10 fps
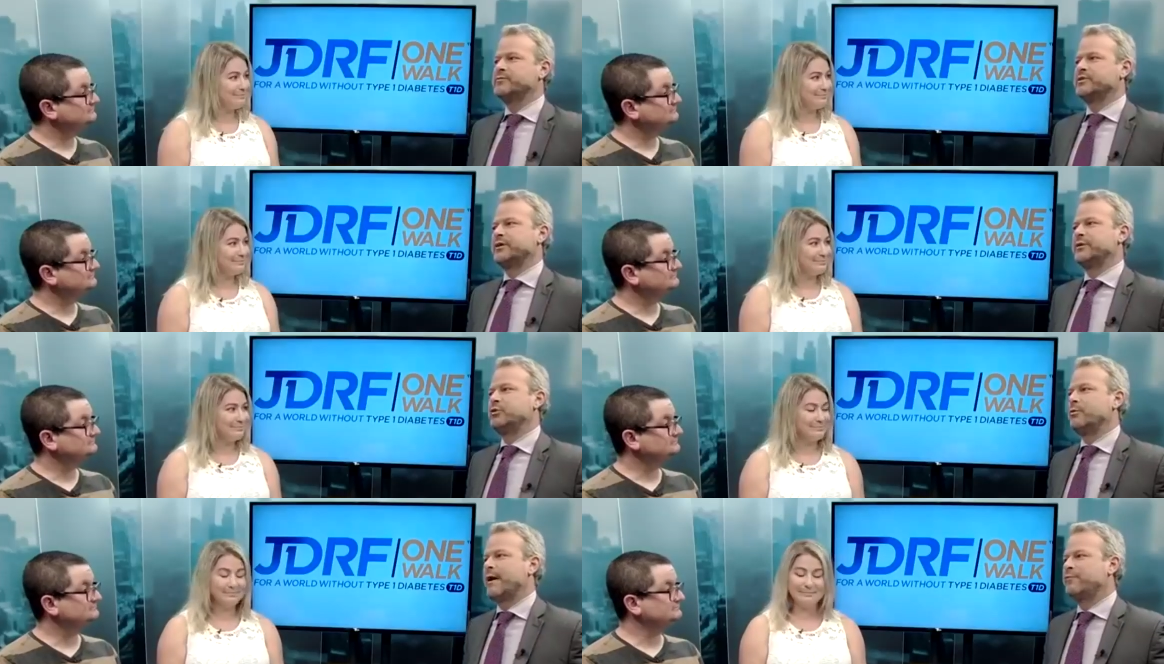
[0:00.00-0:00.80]
Speaker 1: a day do
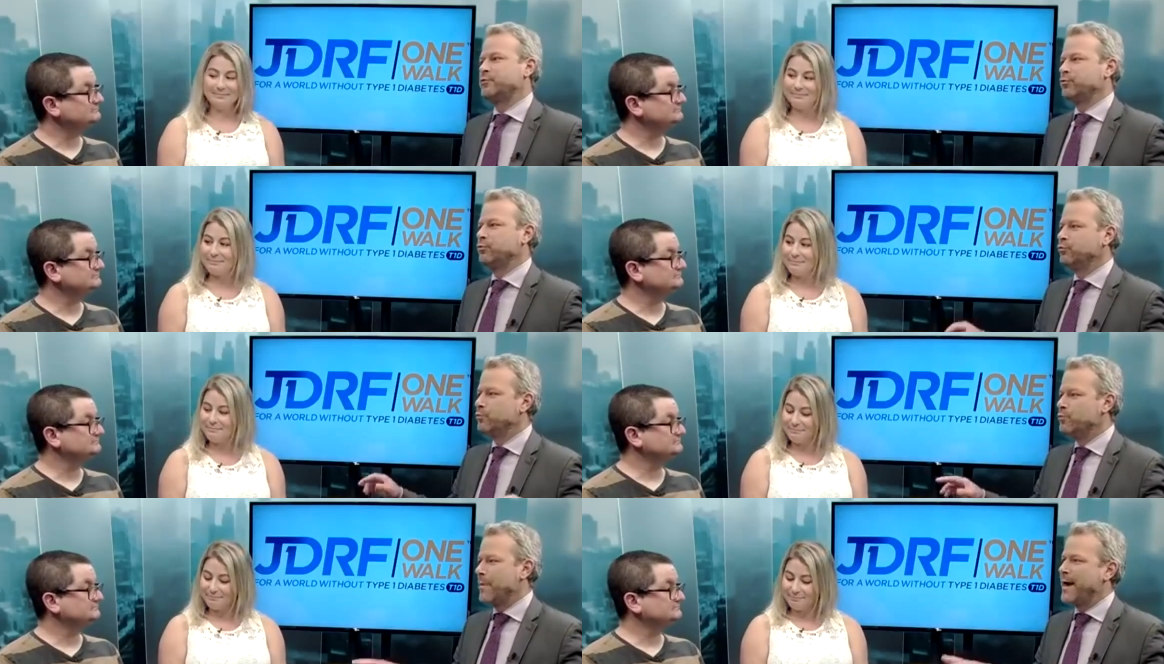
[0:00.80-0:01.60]
you have to
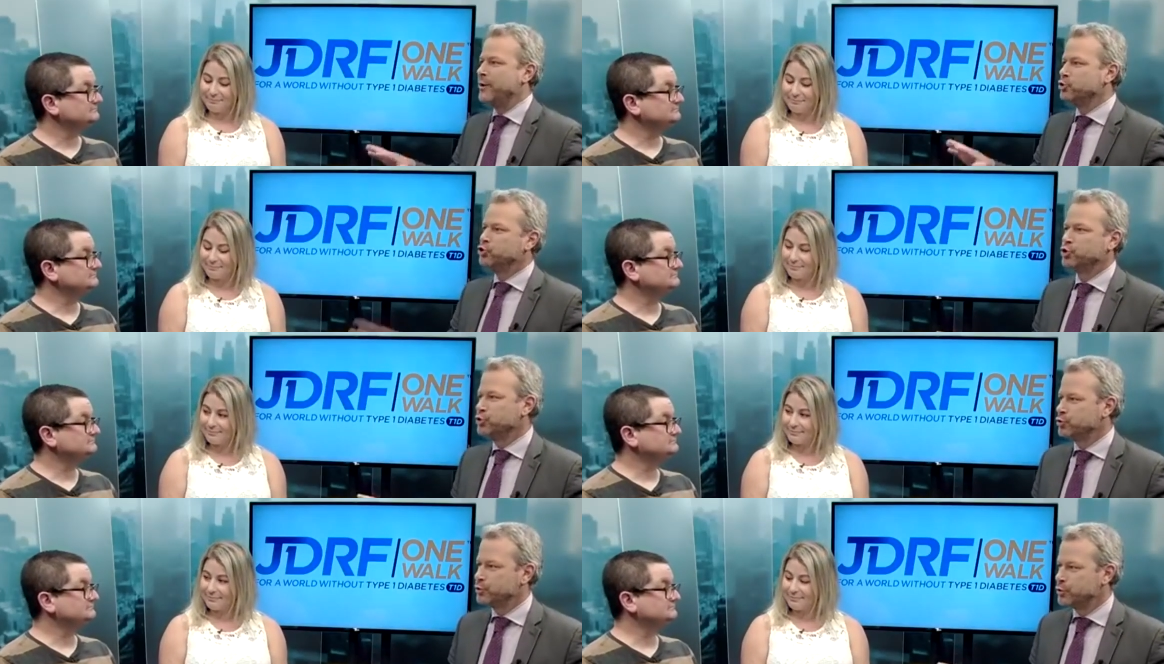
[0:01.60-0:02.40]
manage
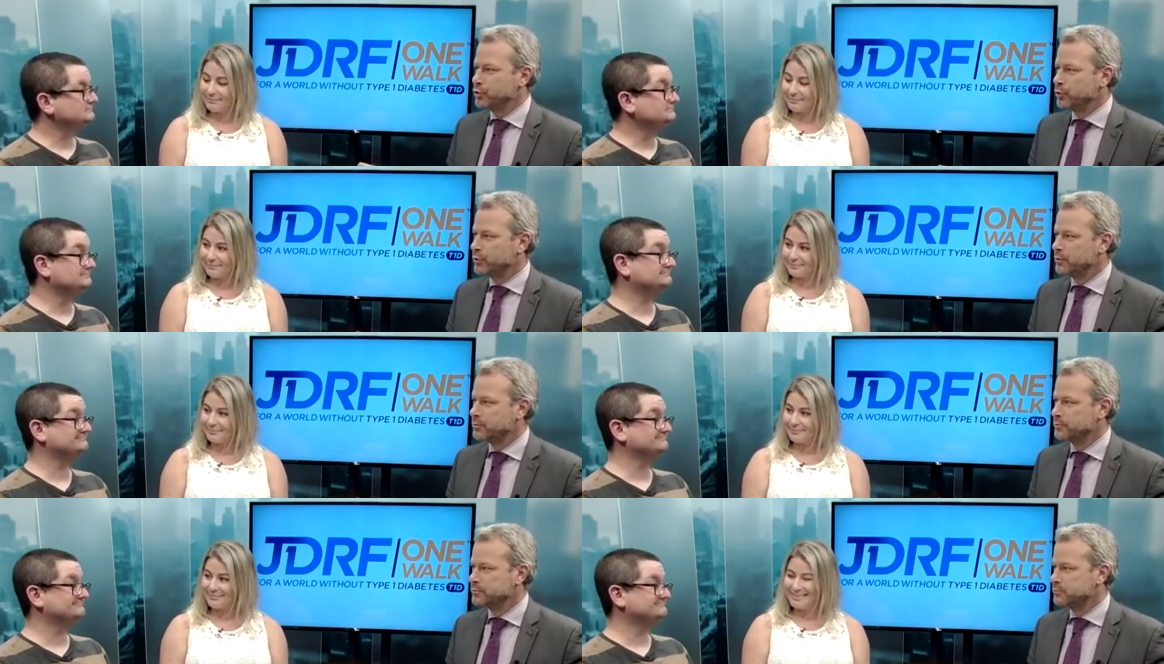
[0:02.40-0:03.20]
your
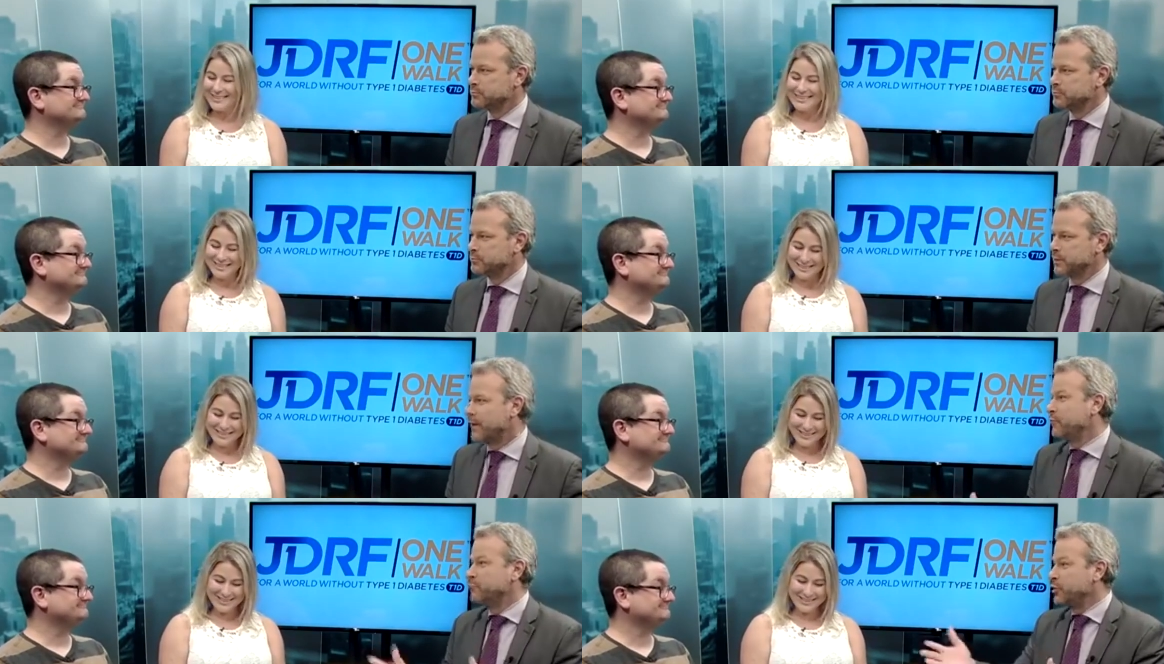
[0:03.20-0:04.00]

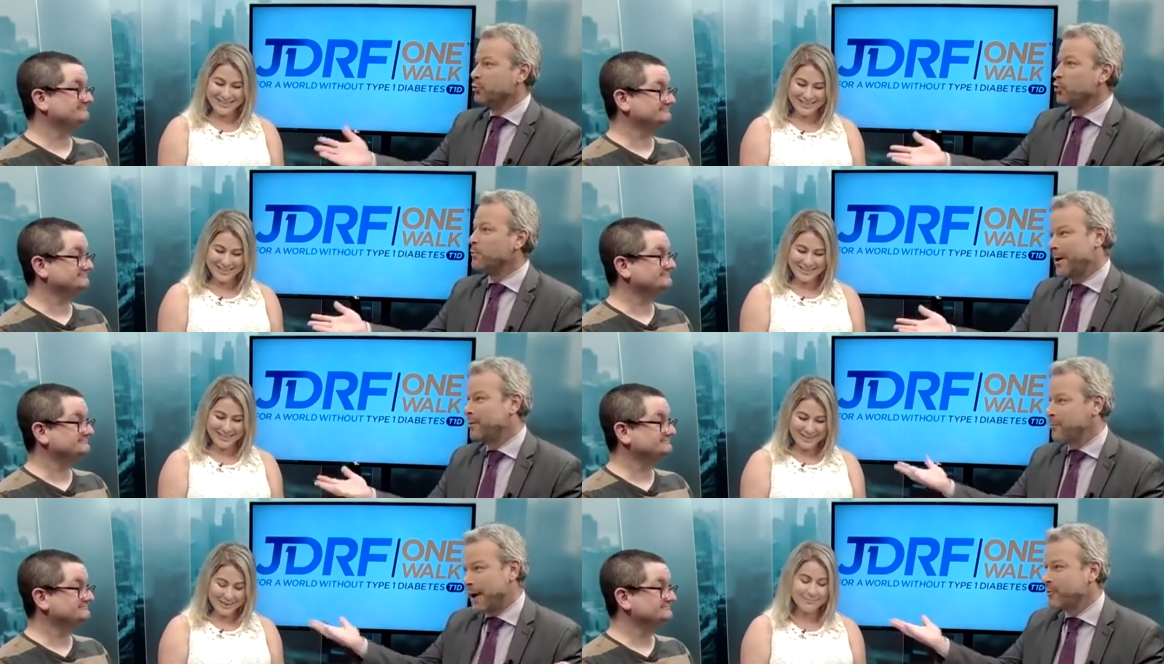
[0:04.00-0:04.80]
be your own pa-
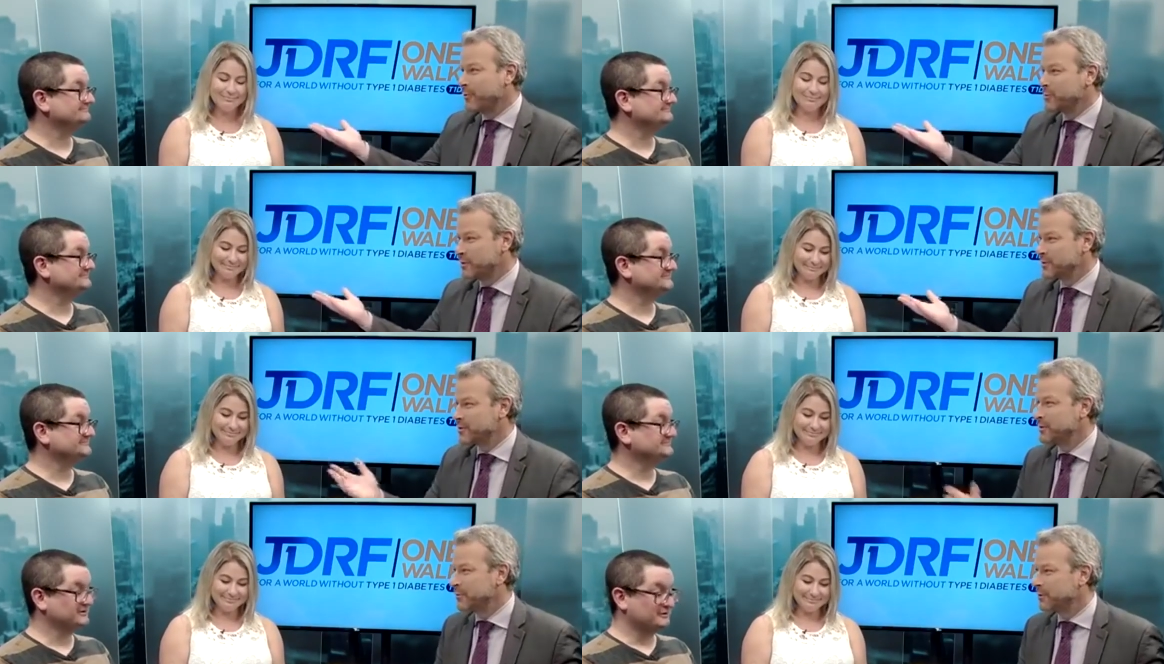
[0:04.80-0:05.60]
pancreas,
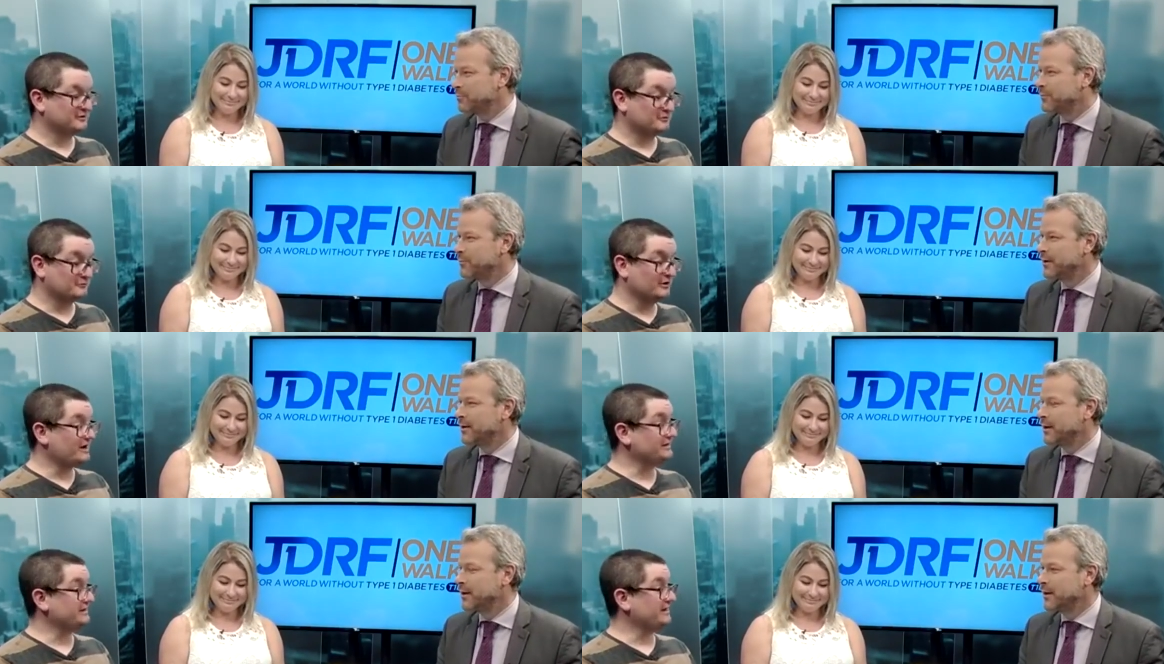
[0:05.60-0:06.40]
basically?
Speaker 2: Well,
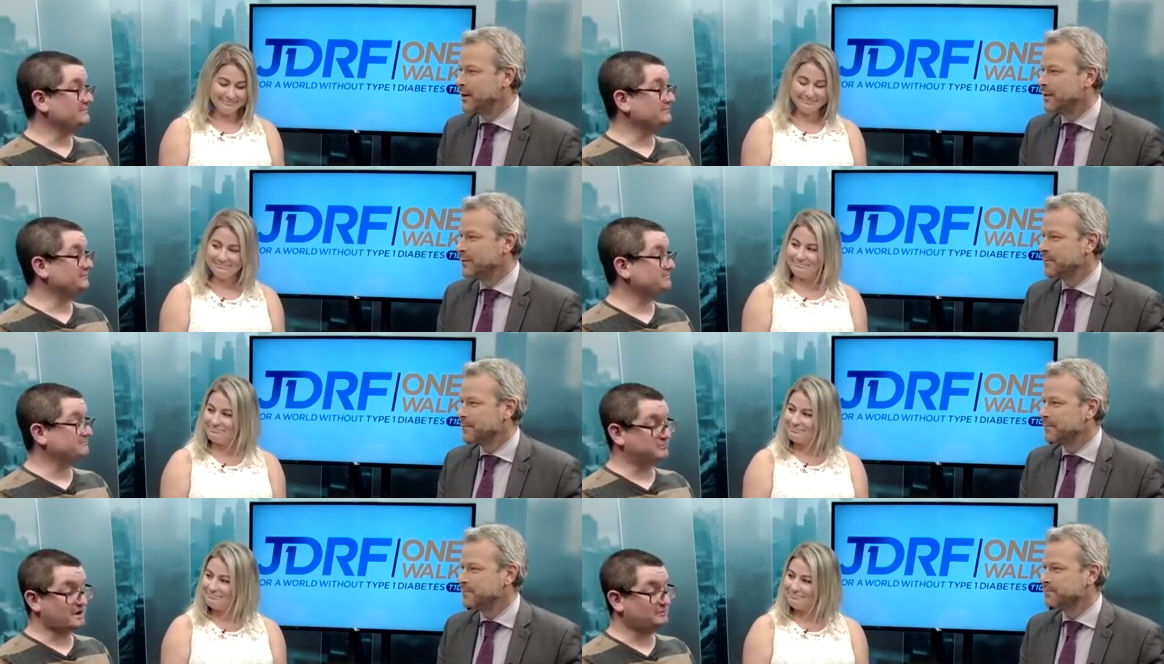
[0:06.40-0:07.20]
I, I'm
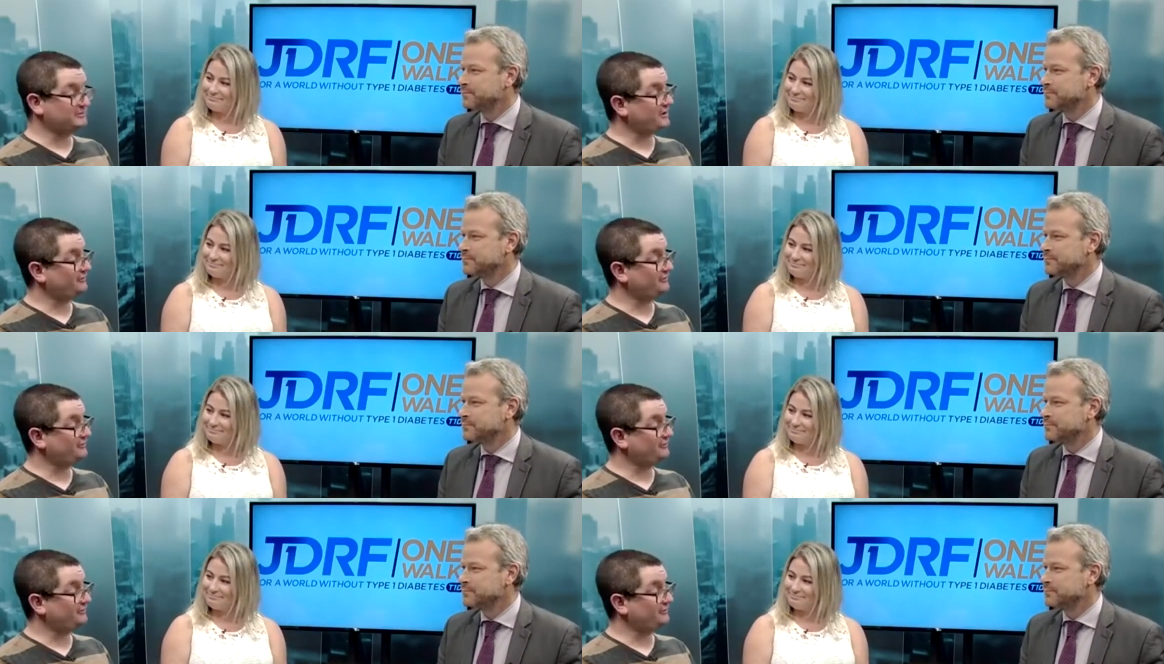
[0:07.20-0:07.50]
probably all